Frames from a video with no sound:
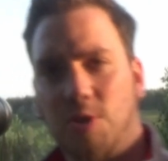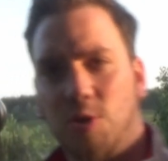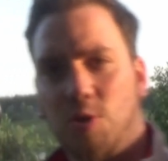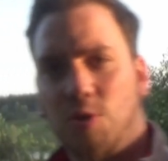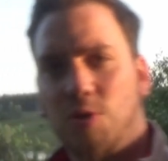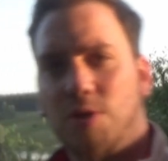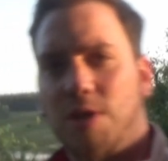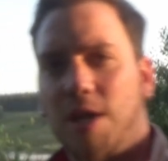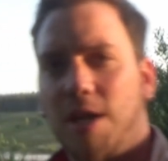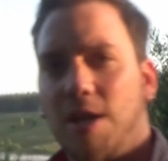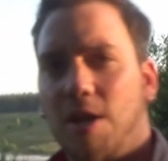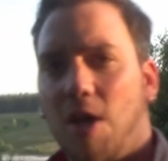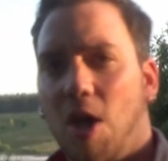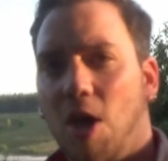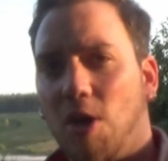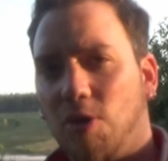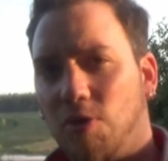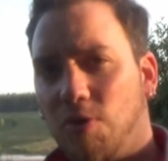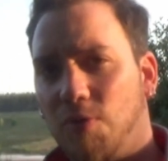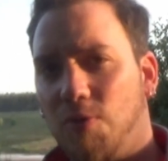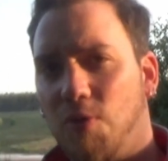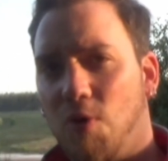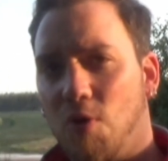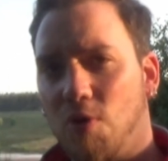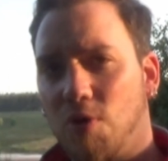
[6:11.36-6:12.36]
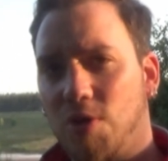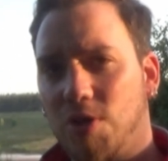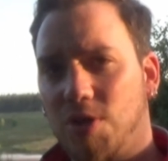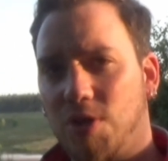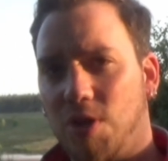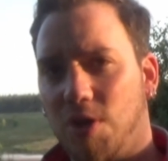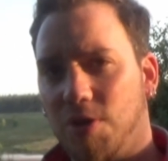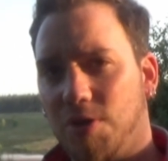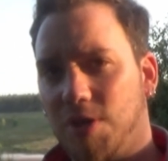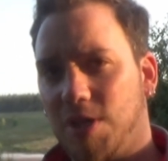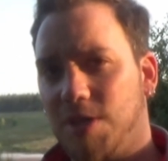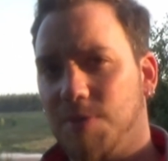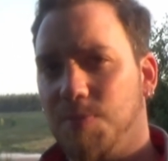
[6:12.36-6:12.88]
using autofocus
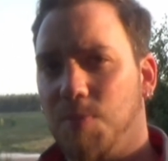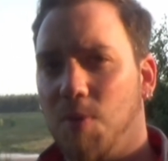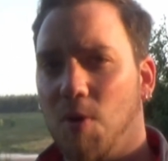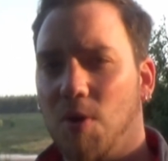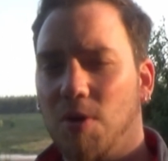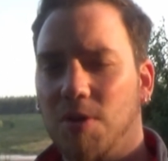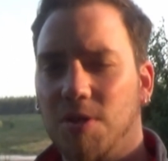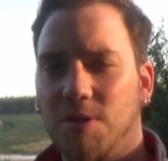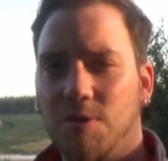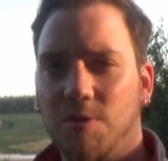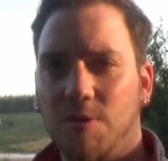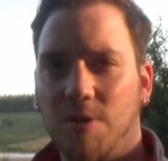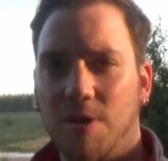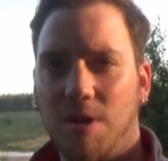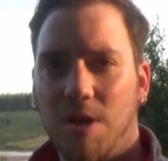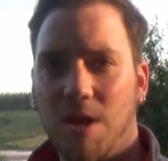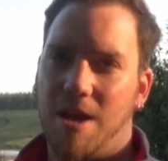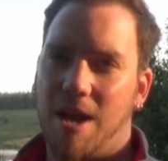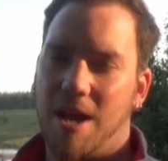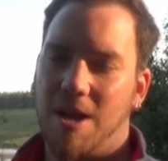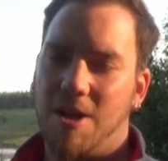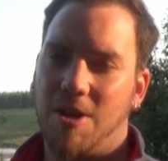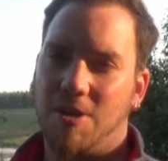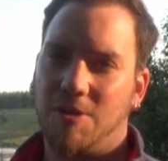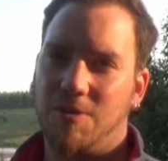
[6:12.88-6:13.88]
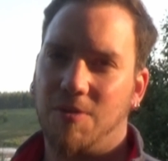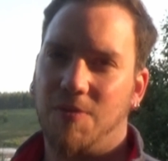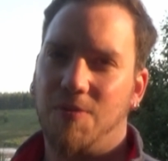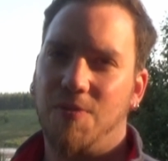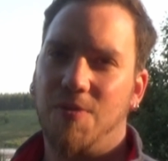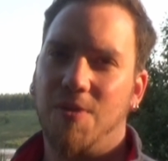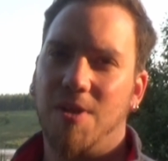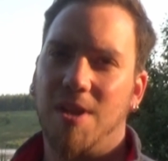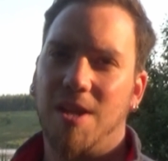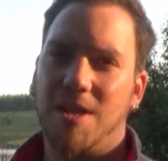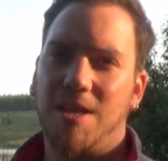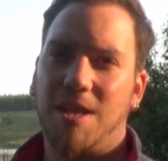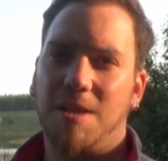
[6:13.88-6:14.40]
on this birch tree. I got the
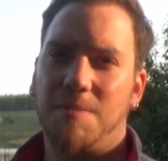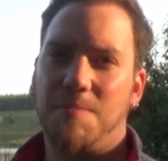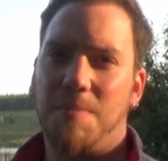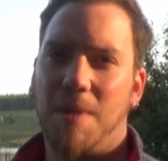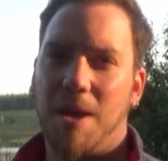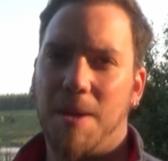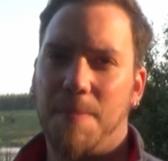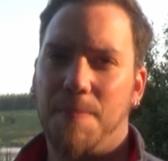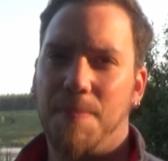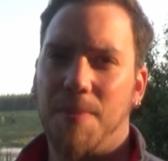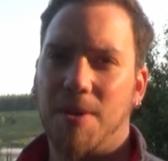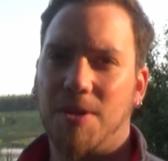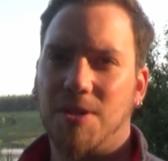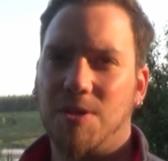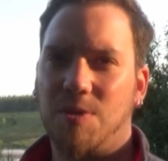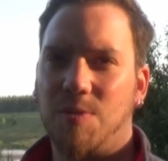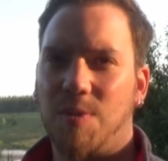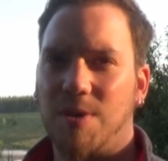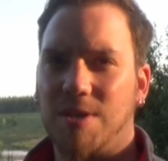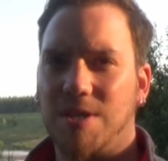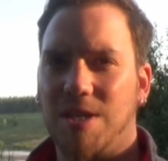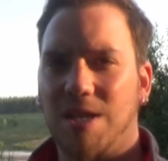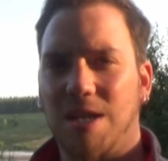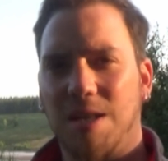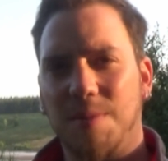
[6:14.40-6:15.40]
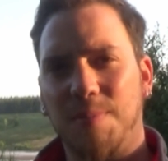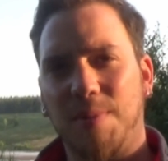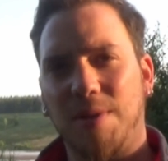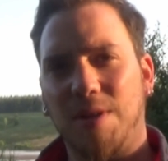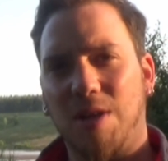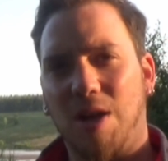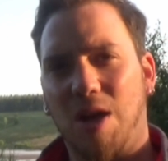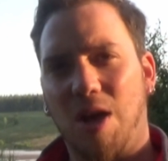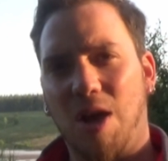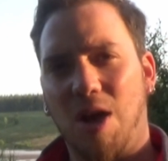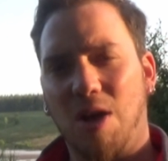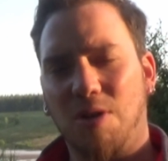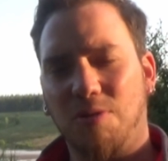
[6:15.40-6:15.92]
feeling that my picture was a little bit
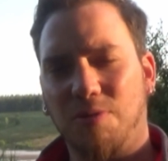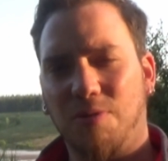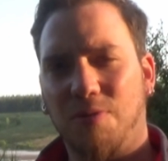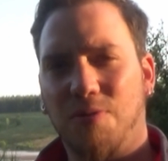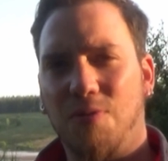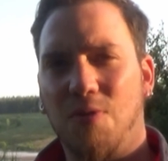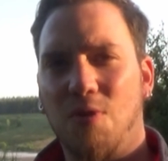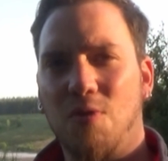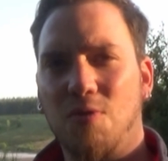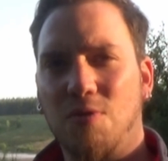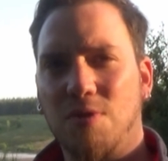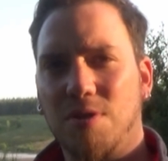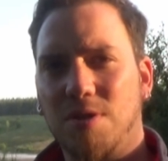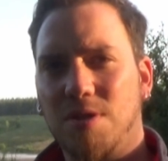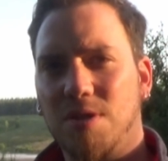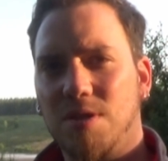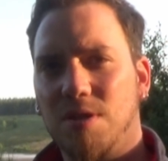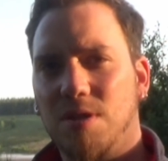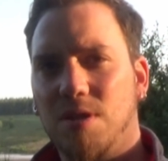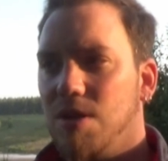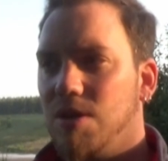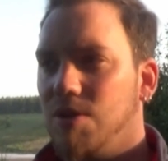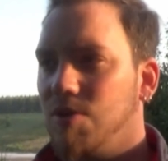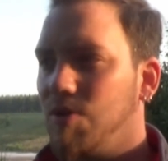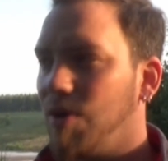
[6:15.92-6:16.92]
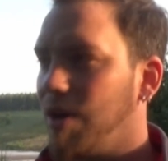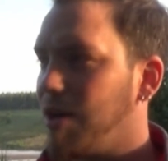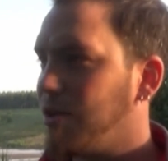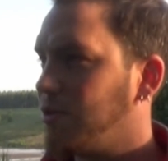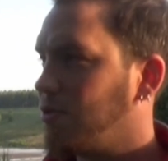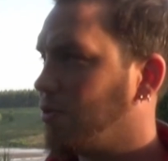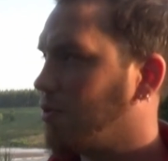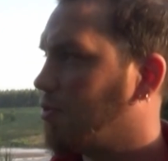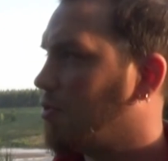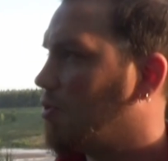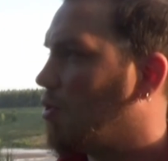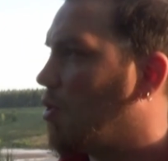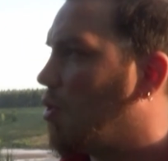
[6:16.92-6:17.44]
out of focus. So I
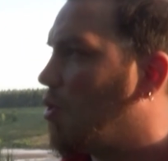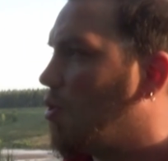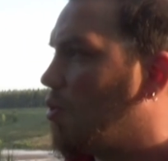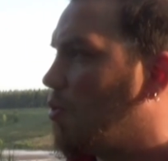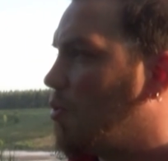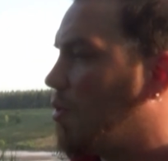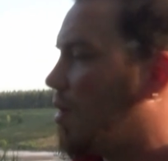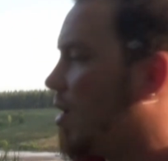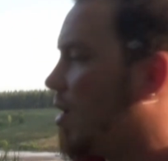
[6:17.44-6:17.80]
don't know